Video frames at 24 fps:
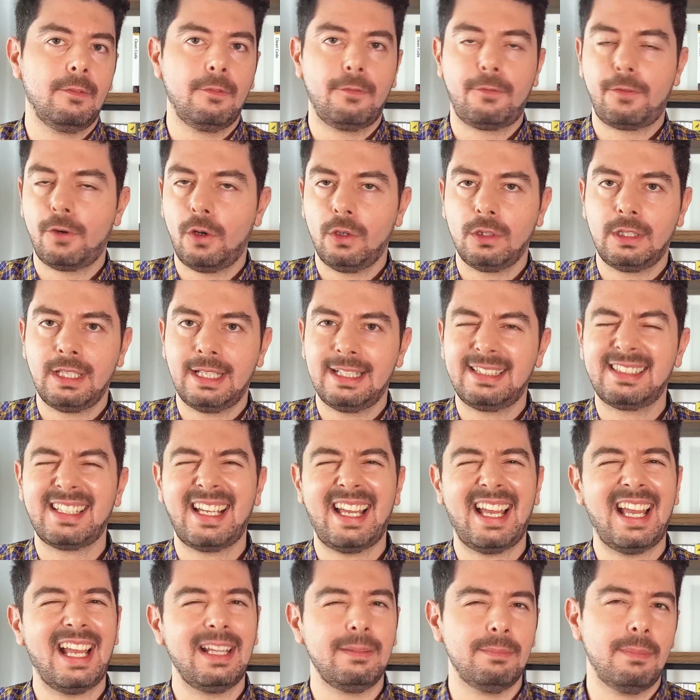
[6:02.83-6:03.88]
front-end
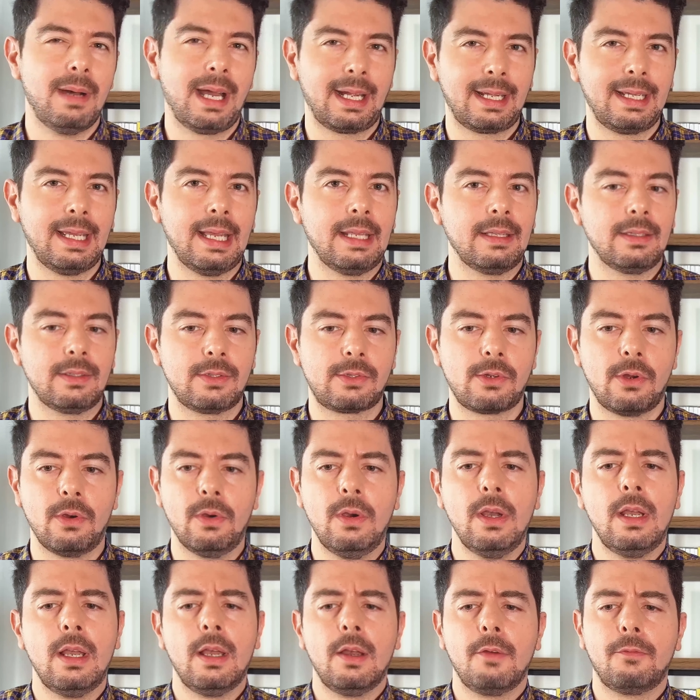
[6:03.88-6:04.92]
and back-end. So,
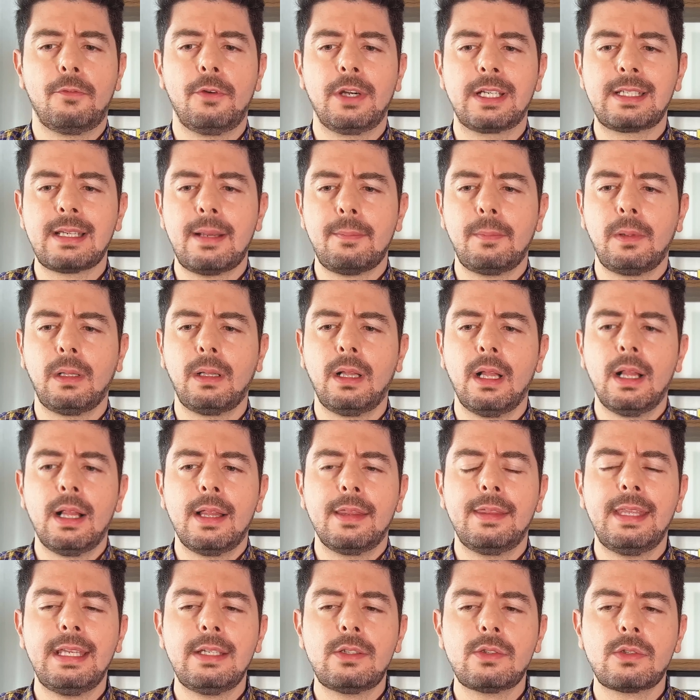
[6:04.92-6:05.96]
for example,
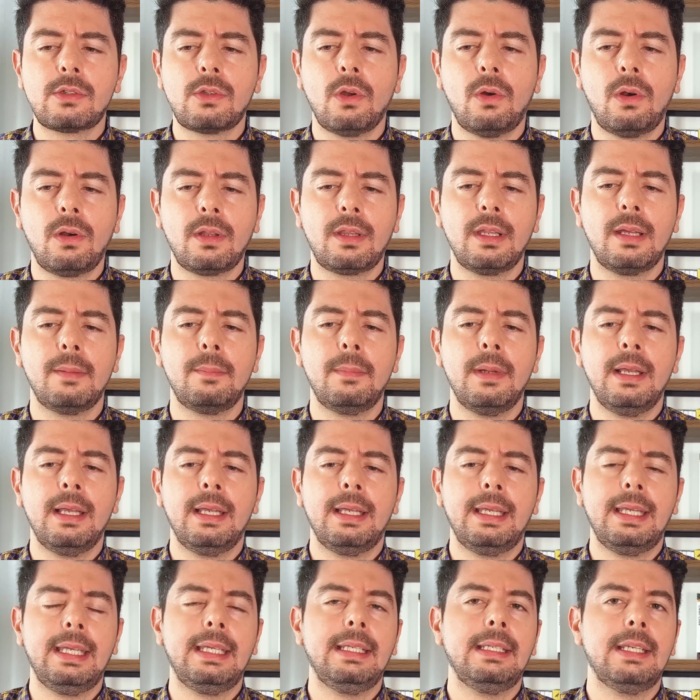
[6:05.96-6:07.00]
they store them
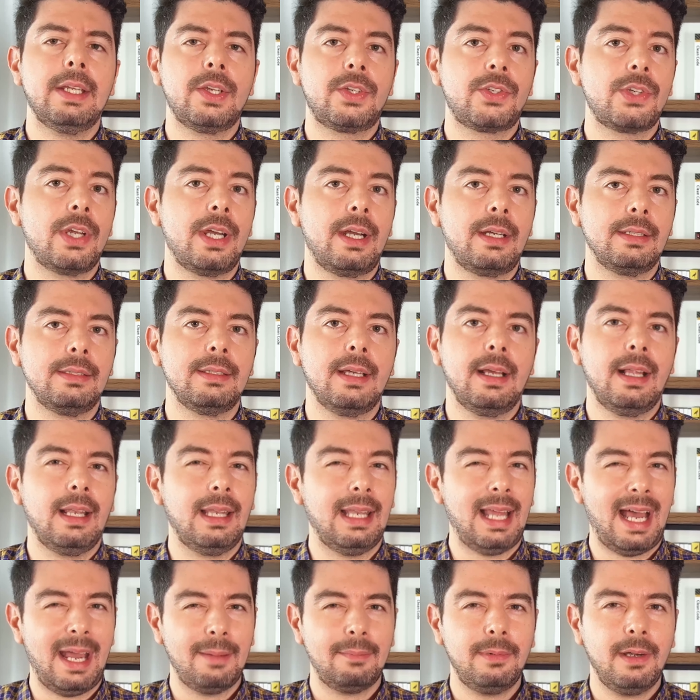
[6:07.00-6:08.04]
in a shared
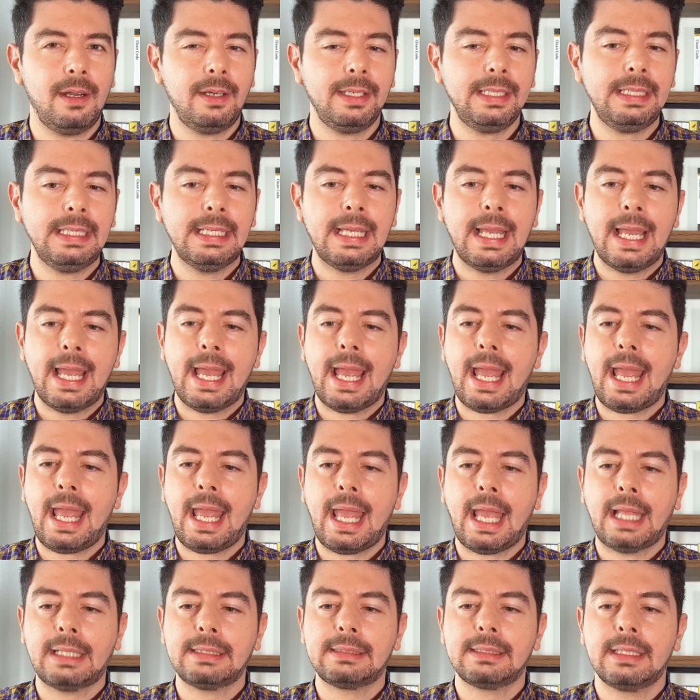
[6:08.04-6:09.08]
library,
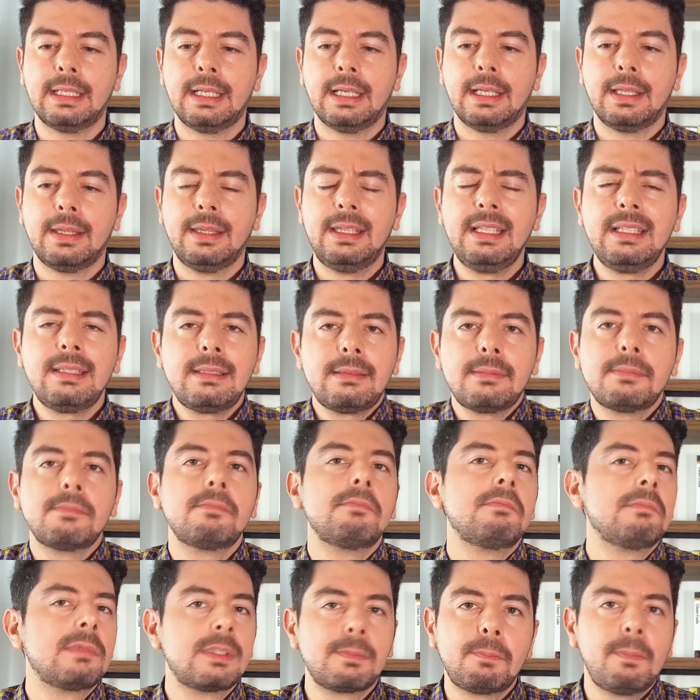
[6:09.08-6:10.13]
and this
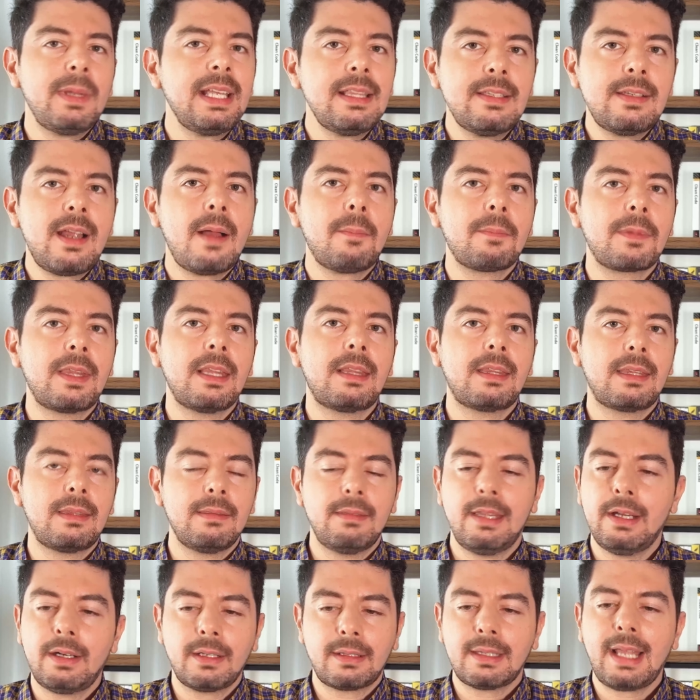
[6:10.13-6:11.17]
speeds up
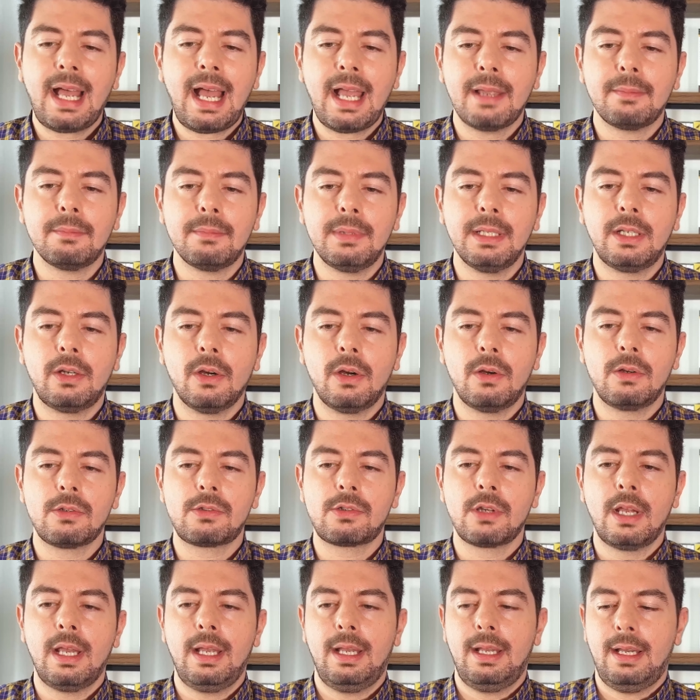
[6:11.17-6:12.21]
their time because
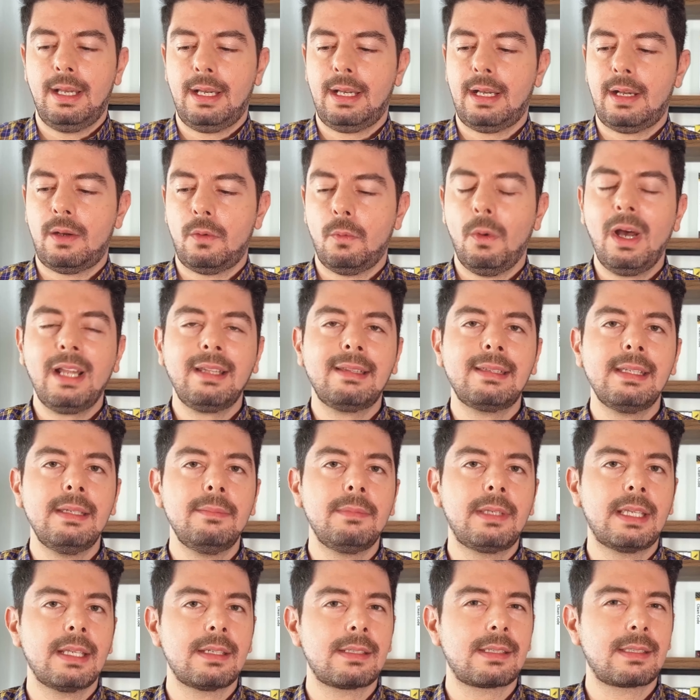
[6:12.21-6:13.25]
one team
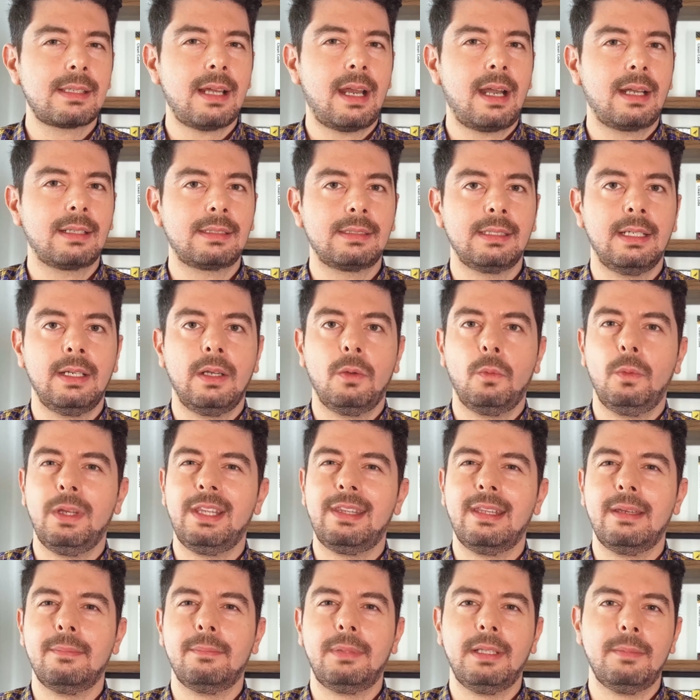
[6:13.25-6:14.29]
can start with
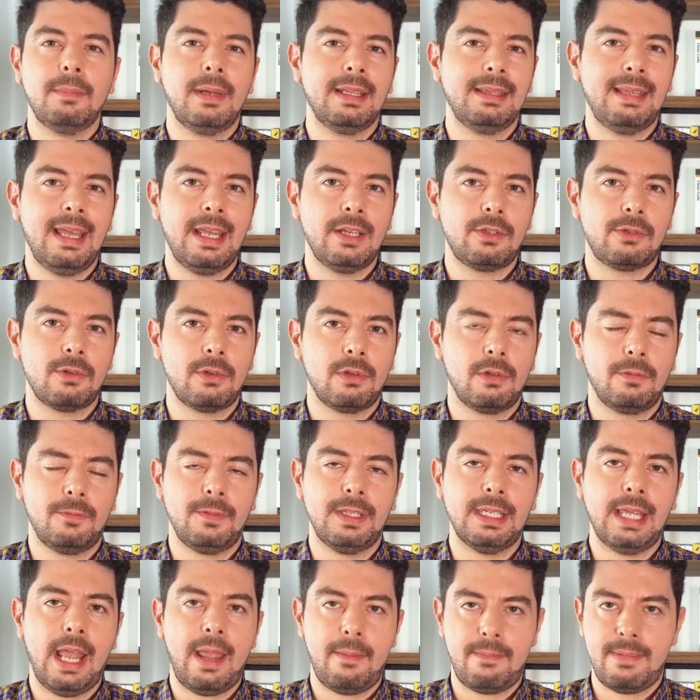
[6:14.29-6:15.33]
the implementation of
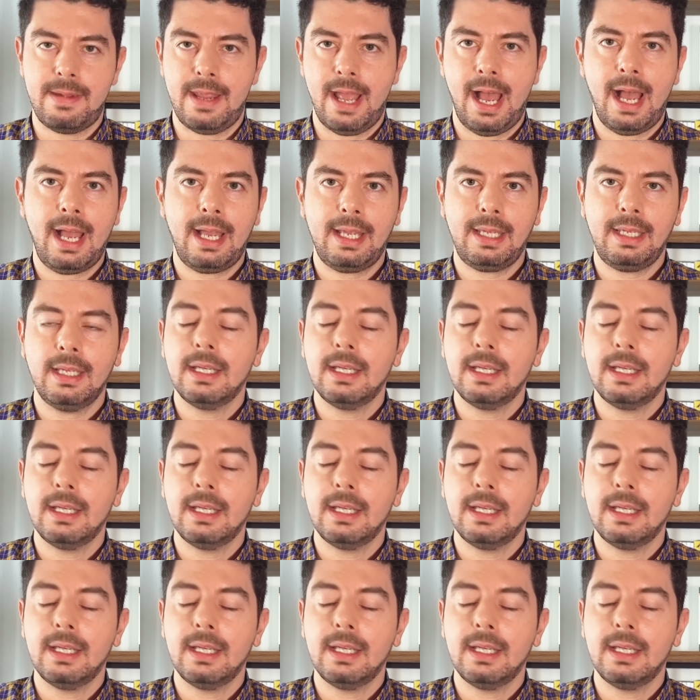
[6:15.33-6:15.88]
the API,